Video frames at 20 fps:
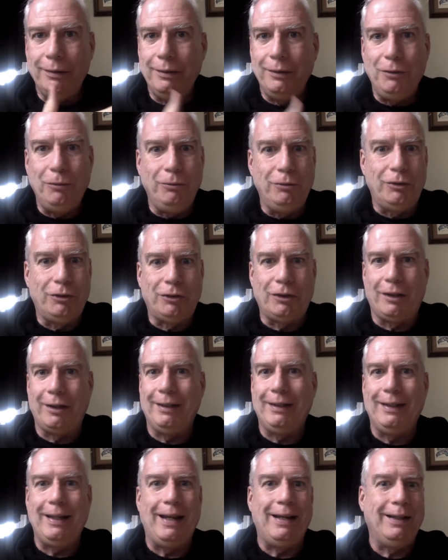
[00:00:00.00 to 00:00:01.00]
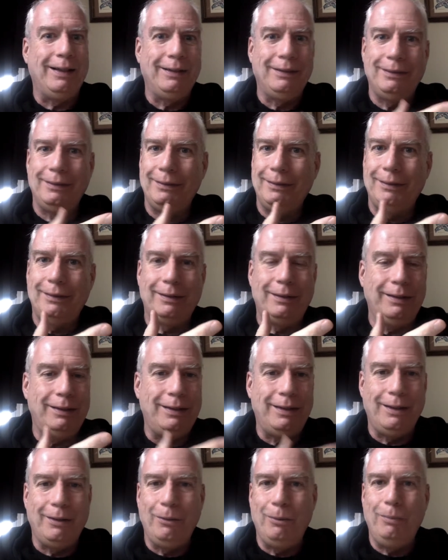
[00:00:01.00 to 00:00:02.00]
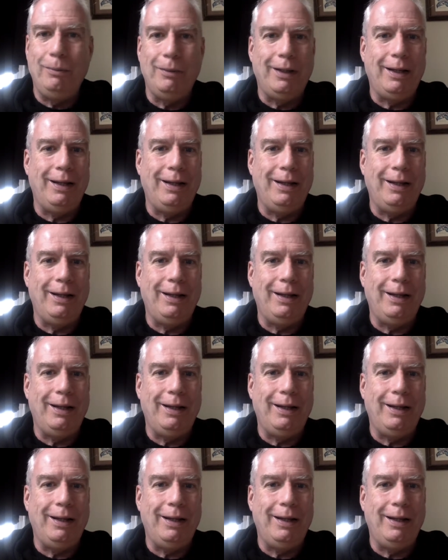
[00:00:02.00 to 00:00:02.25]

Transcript: You started getting you know,